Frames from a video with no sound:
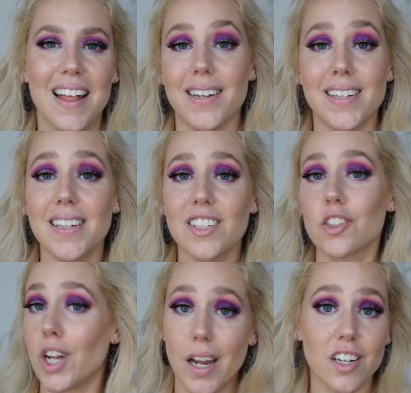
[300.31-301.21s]
It didn't
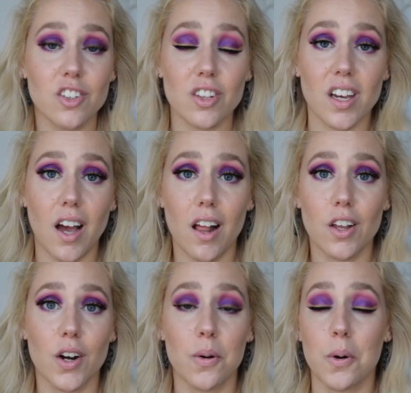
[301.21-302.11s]
change the
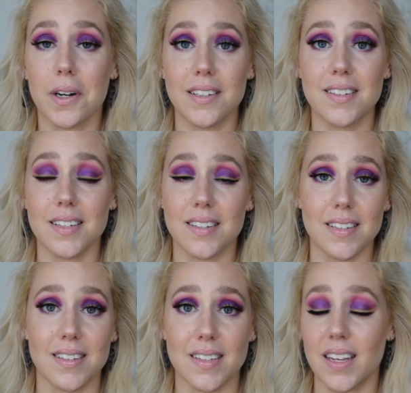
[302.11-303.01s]
color or
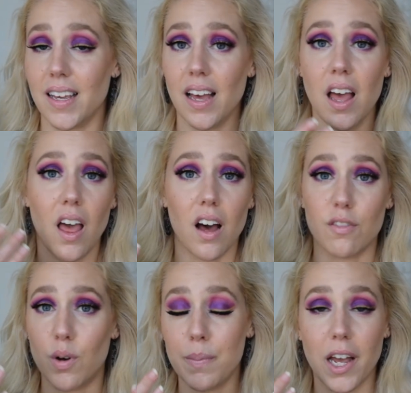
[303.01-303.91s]
consistency of what